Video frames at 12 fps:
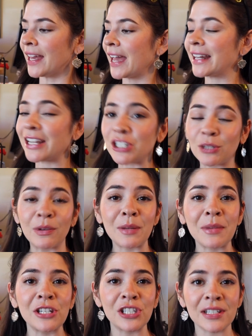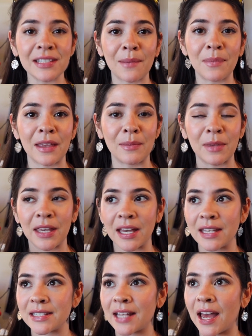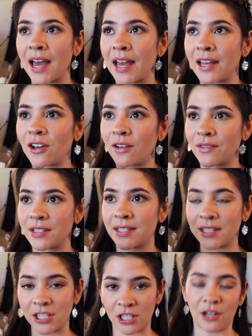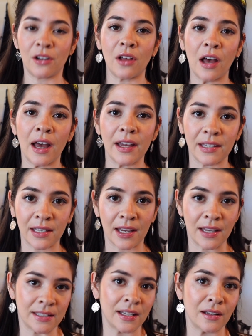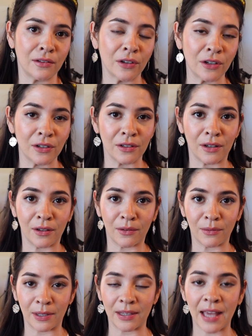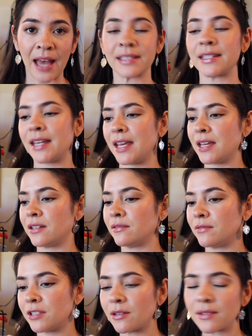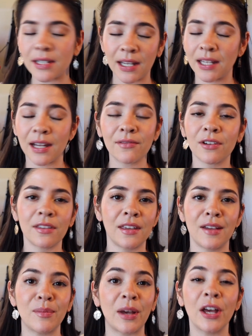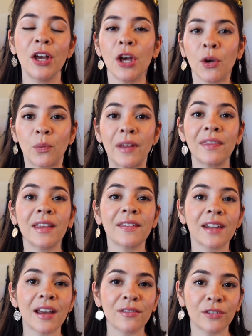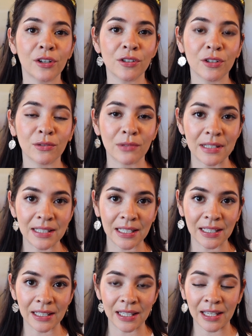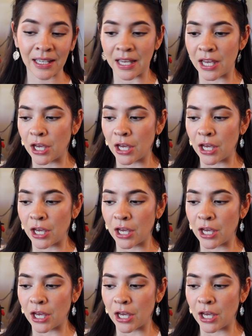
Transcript: And I do want to mention something because I obviously share a lot, like, as I learn with casting and stone setting and everything, but one thing that I've learned recently